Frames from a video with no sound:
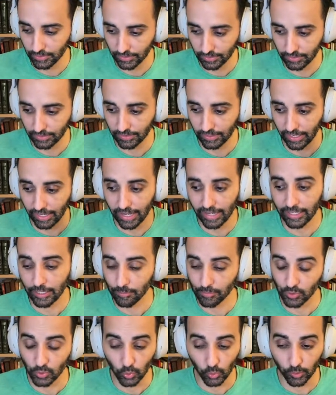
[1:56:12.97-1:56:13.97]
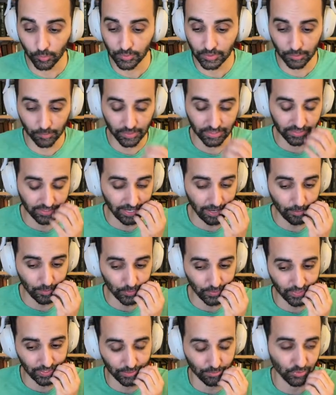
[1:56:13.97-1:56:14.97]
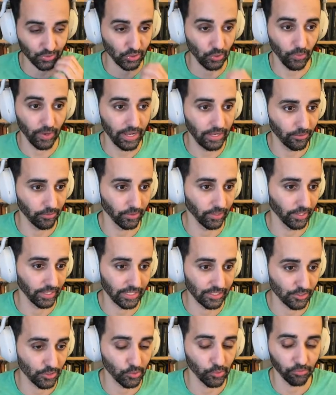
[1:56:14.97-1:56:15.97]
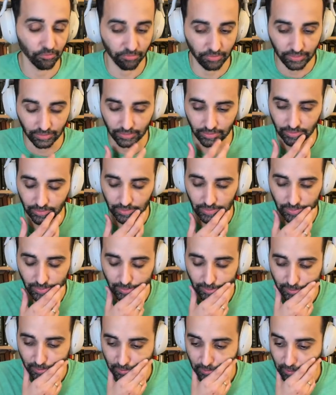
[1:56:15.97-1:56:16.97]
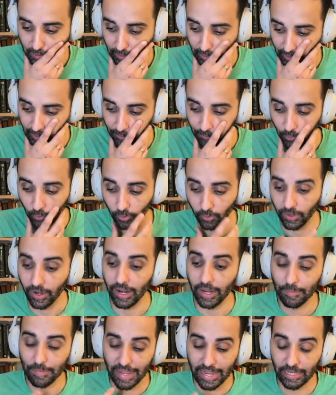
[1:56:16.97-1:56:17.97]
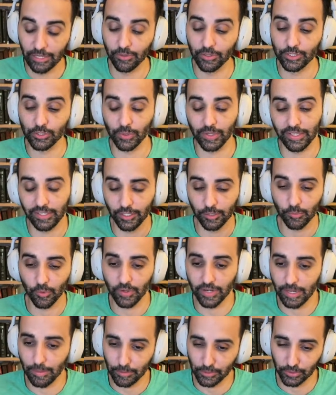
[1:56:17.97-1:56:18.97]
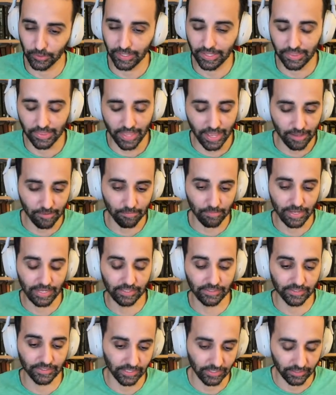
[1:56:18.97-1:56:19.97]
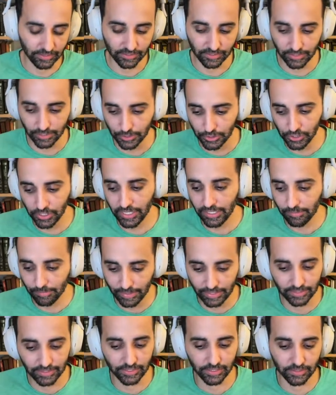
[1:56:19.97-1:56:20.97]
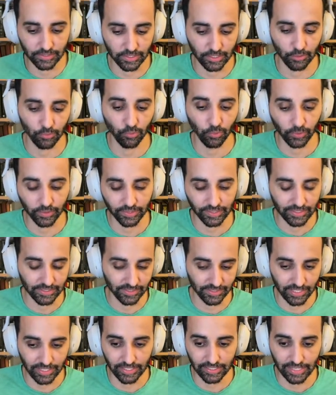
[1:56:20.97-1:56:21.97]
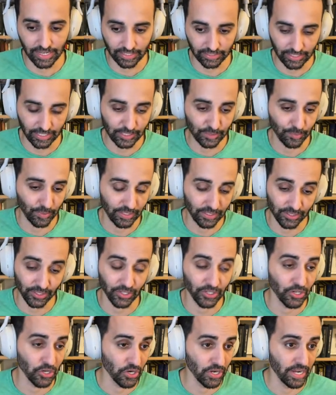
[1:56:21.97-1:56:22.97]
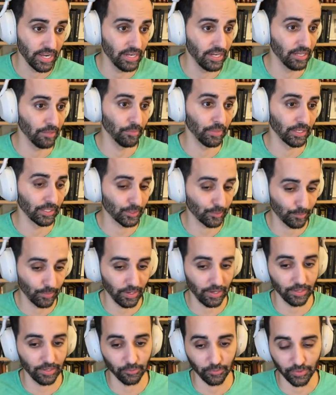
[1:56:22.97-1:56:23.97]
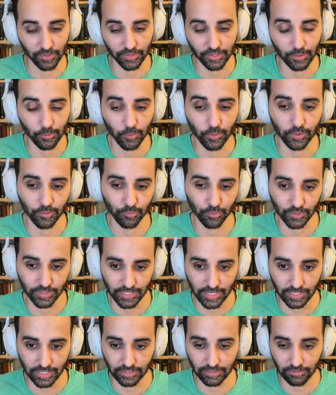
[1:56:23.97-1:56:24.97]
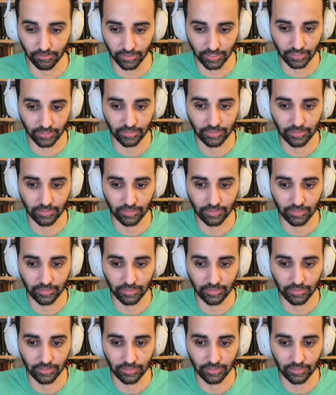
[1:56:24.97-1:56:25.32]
I can absorb some of this damage because I'm so angry, like I just don't feel it. Or I'm angry, so I deal more damage. So like that makes sense. The cheat makes sense, like rolling these sneak attack dice because like you're getting them in a spot where they weren't protected, right?